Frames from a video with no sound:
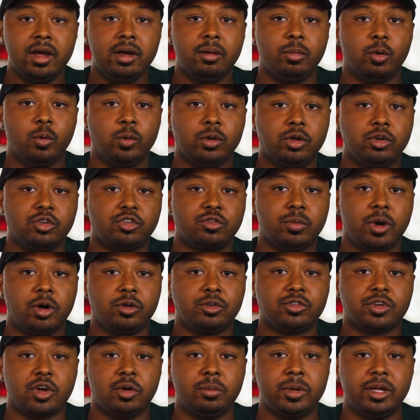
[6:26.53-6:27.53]
But when you
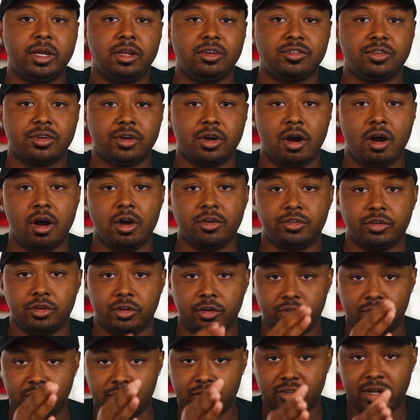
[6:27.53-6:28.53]
smoke so many cigars that are
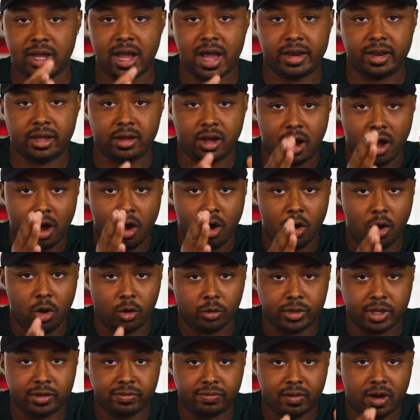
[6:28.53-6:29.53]
just kind of all,
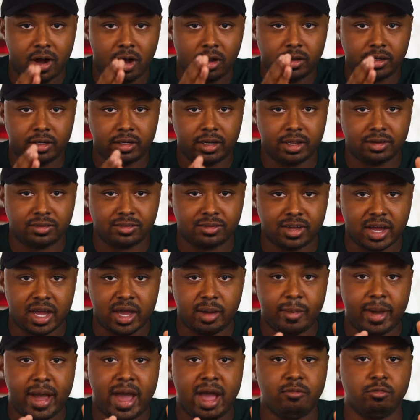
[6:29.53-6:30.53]
they fall in that
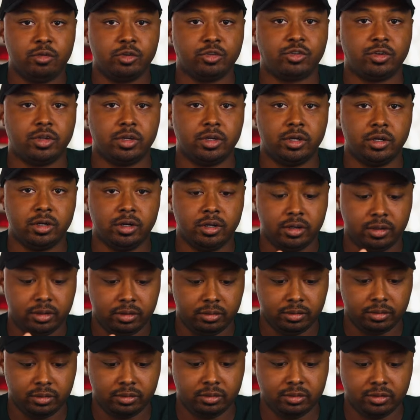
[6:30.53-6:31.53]
same average to good
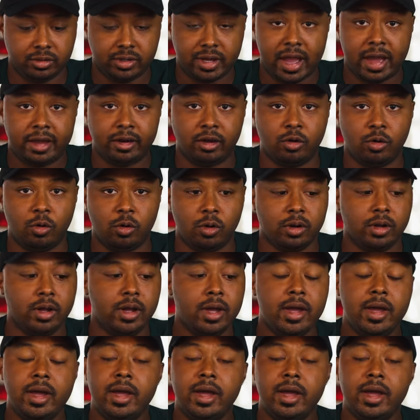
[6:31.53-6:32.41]
category,